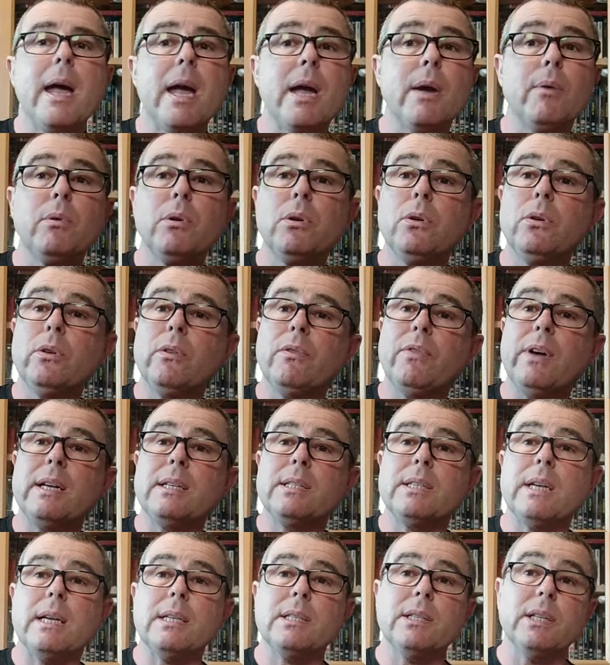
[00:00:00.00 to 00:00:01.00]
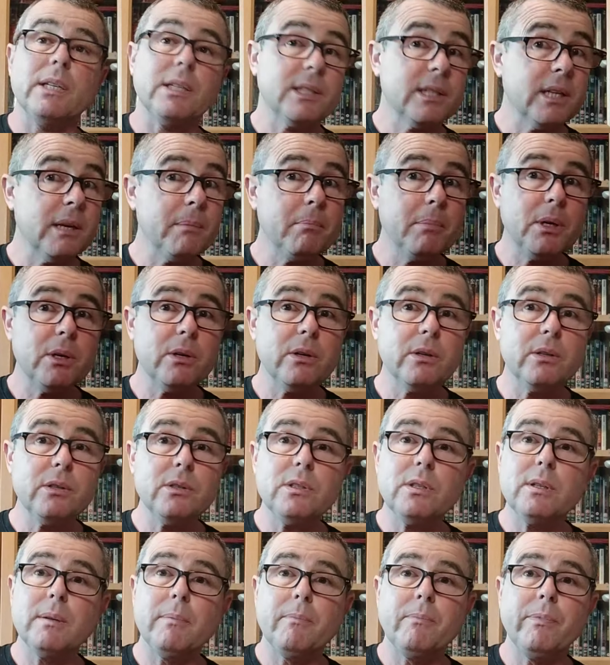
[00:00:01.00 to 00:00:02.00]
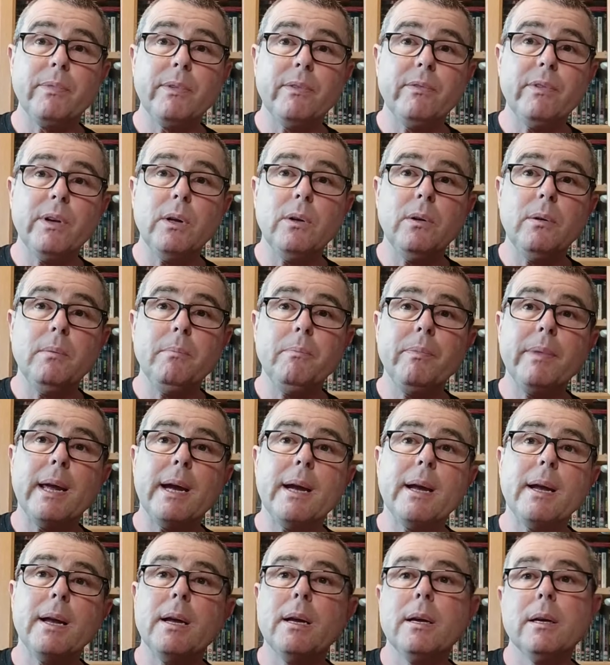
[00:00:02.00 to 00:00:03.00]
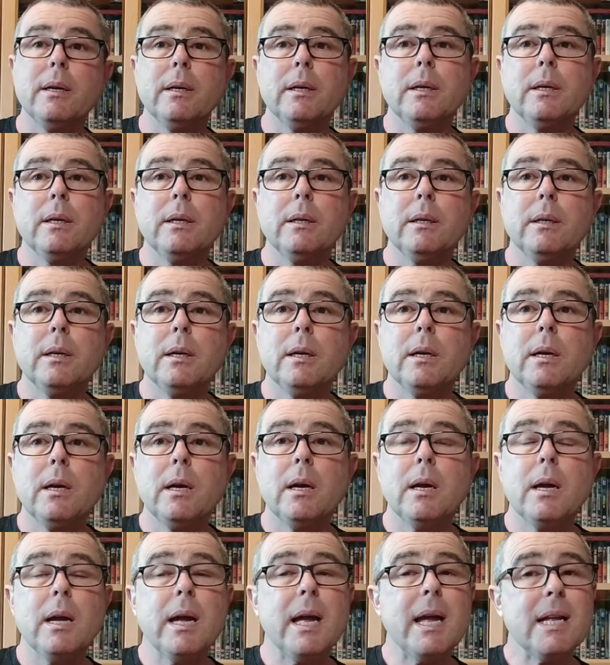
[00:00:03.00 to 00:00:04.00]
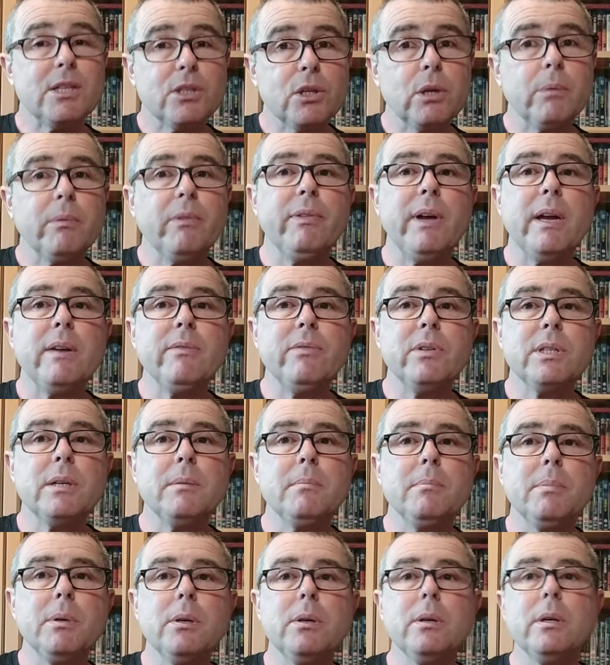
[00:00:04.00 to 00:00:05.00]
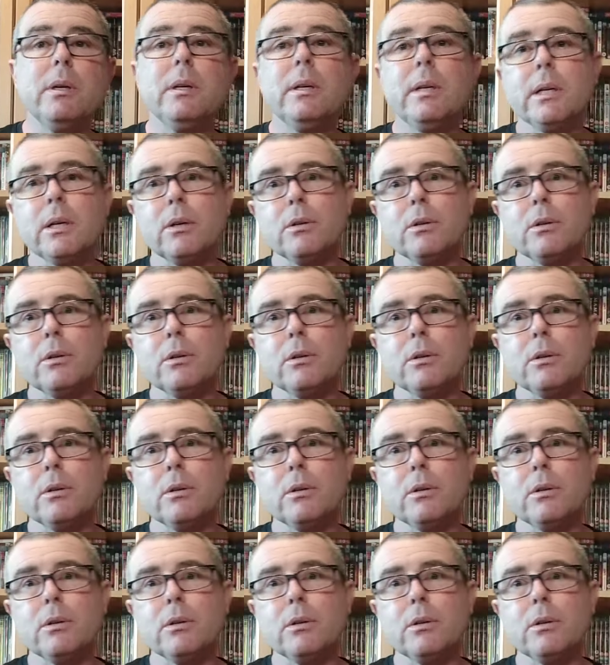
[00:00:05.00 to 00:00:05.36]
It would look fantastic. Tim Burton's film. It's not my favourite Tim Burton. It